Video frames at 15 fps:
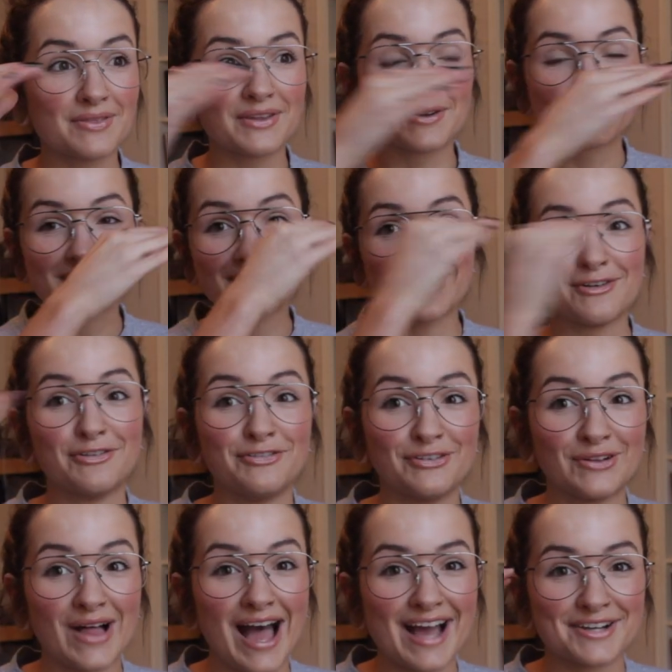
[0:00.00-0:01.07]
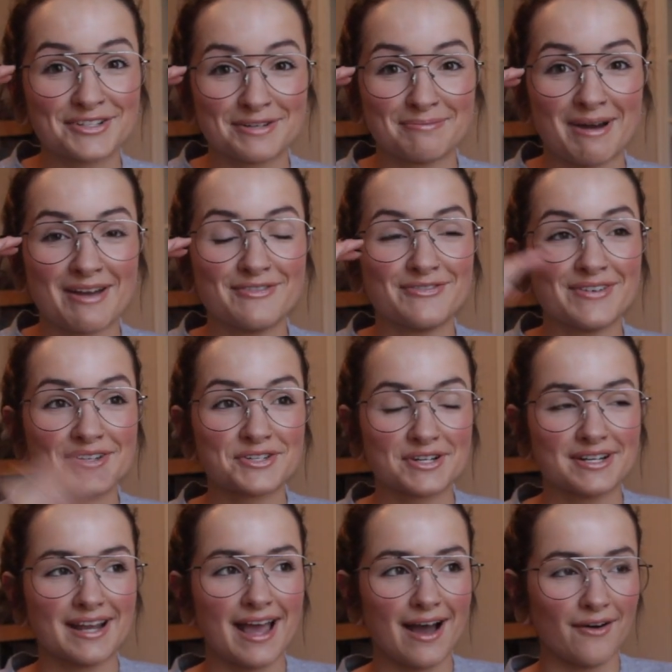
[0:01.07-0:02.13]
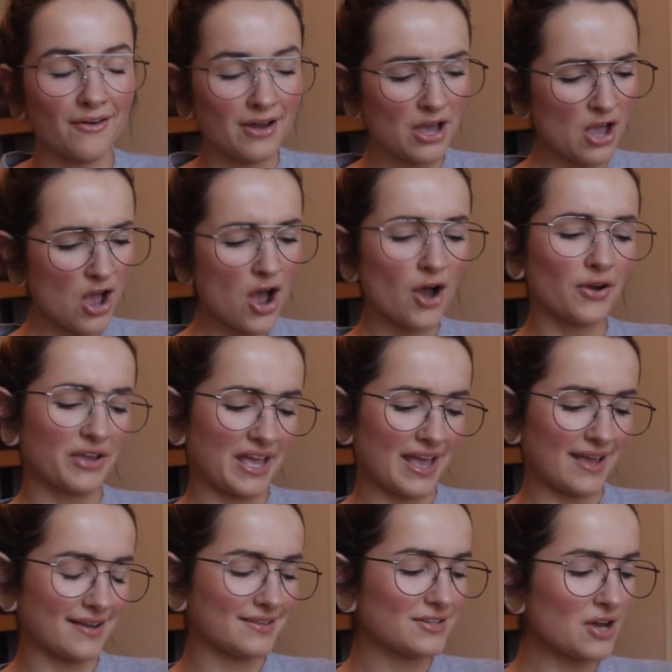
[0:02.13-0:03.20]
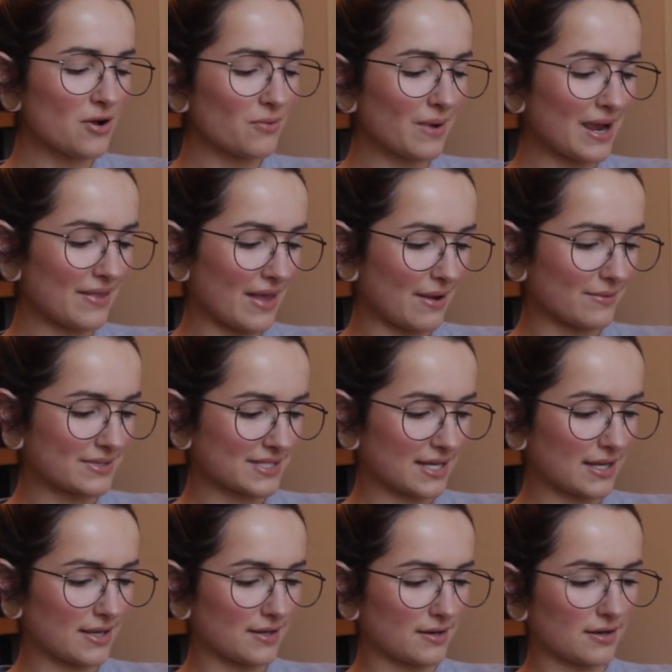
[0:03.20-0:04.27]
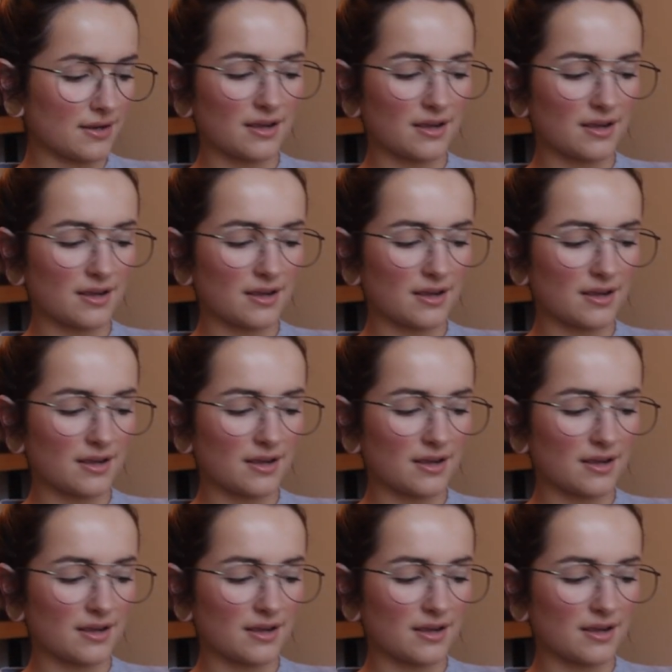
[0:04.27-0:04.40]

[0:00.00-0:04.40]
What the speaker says: There's like a flash in my vision now. Okay, no way that was it.